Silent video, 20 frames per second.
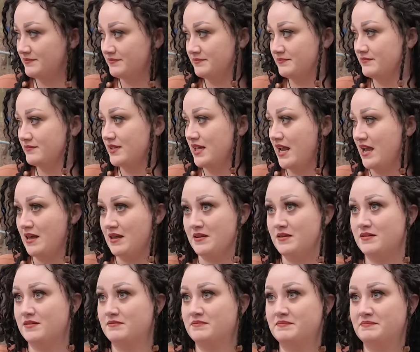And the rest
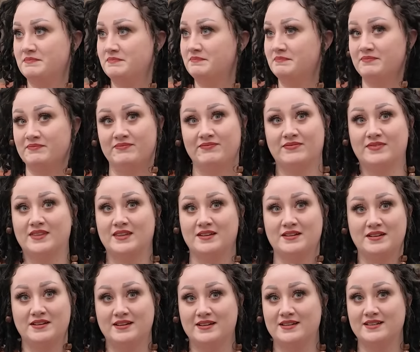is food
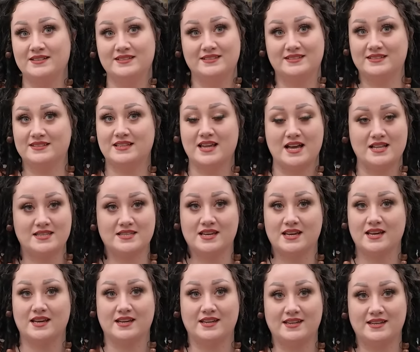and stuff you need to
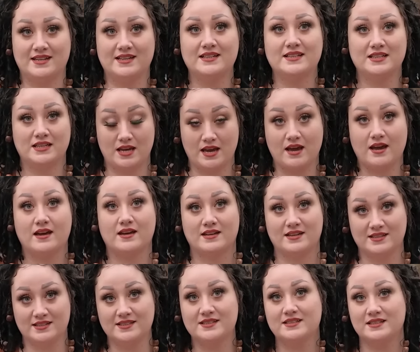survive. Yeah,
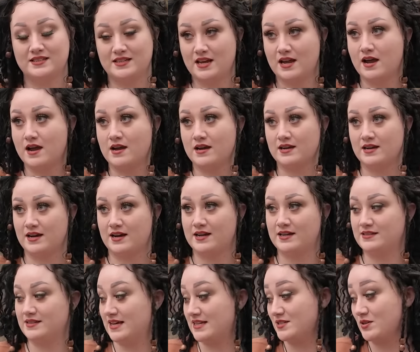
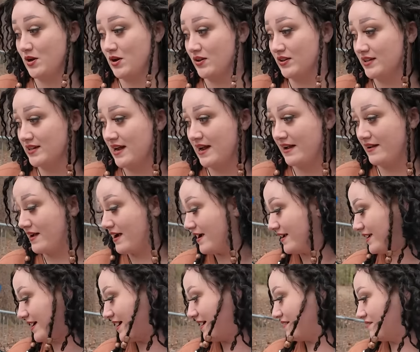that's all
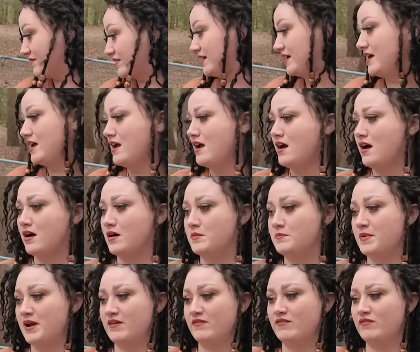I have.
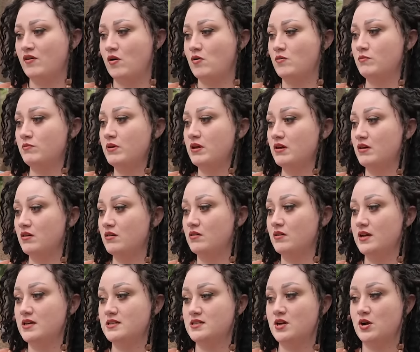My phone bill
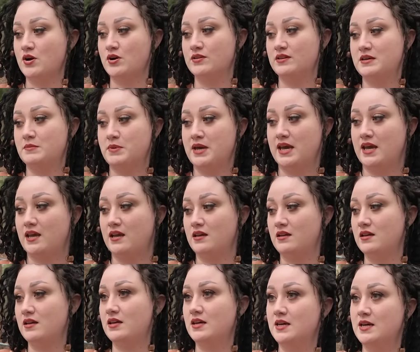is currently
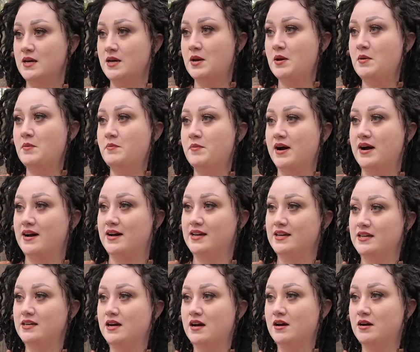paid
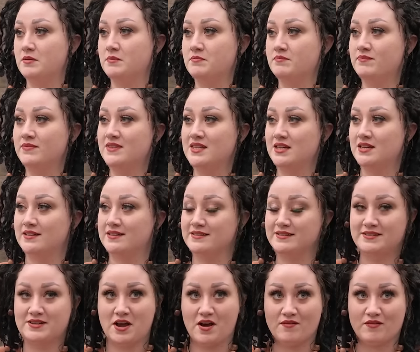by the
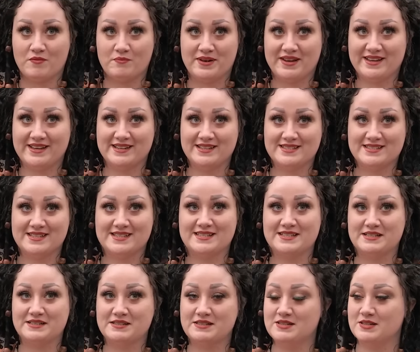government
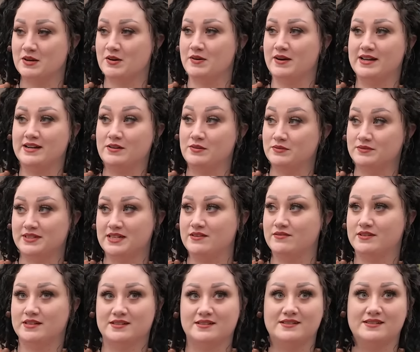assistance, so I don't
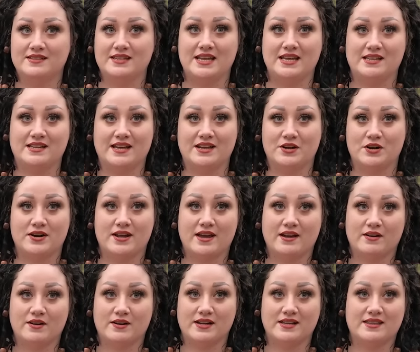even need
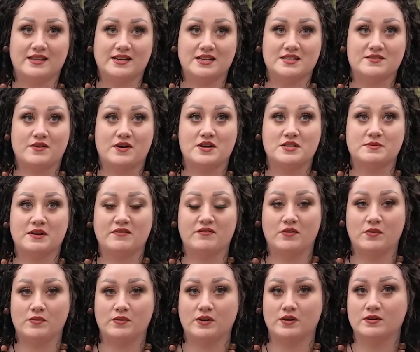internet or anything as far as my
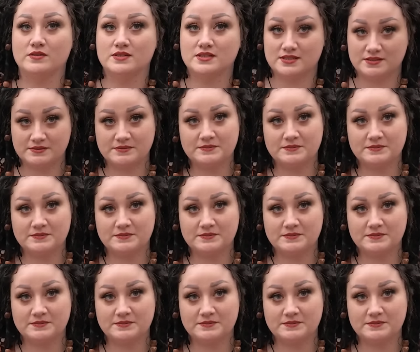phone goes.